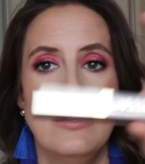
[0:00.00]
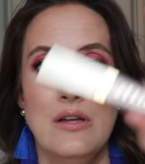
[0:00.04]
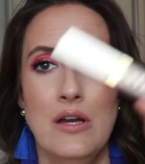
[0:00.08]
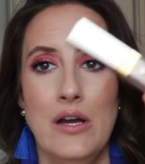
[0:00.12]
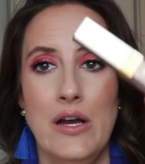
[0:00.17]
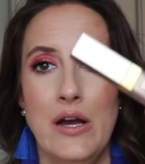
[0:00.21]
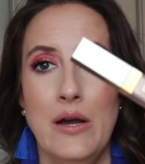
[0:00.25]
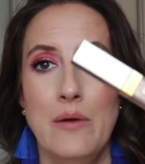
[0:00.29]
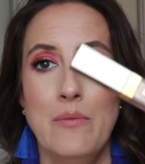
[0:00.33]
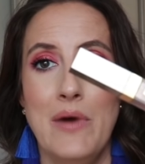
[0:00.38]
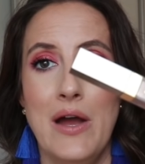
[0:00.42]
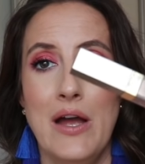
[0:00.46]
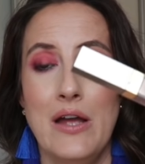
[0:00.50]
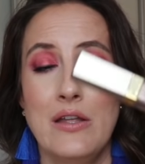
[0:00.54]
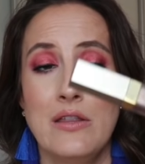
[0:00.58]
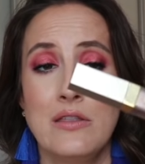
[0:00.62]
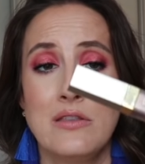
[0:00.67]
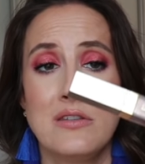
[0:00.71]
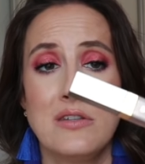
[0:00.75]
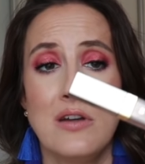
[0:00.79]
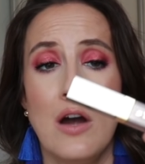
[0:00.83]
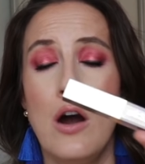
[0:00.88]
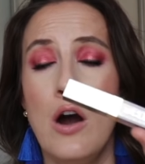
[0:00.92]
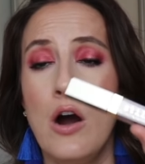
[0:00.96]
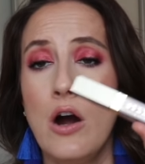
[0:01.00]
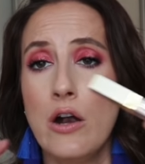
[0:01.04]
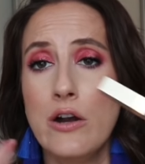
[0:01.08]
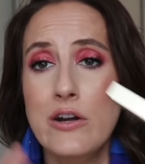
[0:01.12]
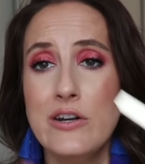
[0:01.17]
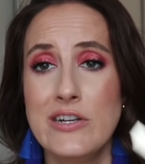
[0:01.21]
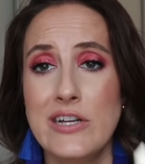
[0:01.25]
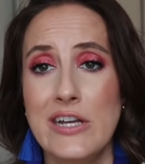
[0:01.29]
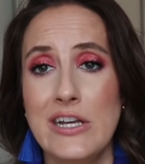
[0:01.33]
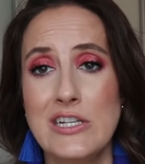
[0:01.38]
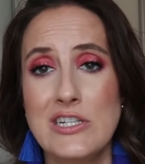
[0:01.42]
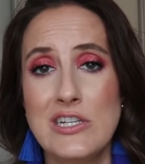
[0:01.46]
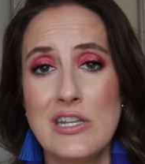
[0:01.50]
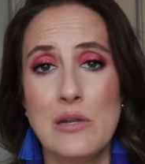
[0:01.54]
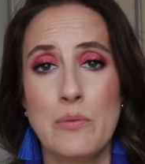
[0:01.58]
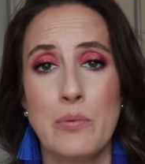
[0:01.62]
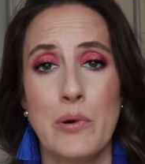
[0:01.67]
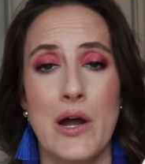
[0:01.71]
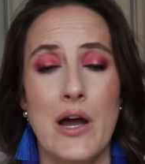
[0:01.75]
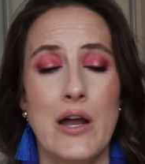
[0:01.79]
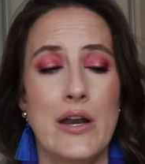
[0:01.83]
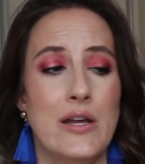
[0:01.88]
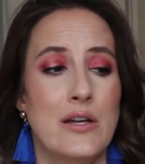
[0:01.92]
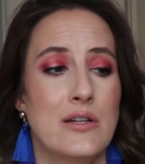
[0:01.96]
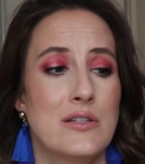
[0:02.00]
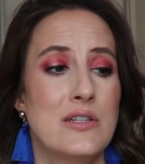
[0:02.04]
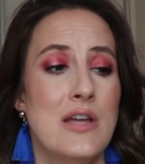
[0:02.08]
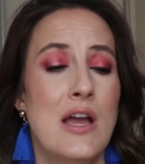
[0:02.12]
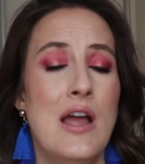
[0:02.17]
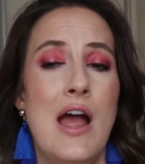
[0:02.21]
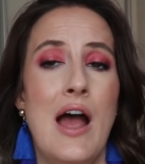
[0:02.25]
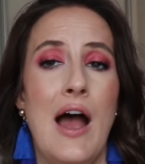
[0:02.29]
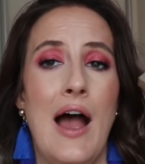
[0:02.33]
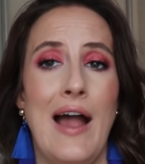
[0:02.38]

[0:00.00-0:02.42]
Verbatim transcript: Um, it's hard to get to the product.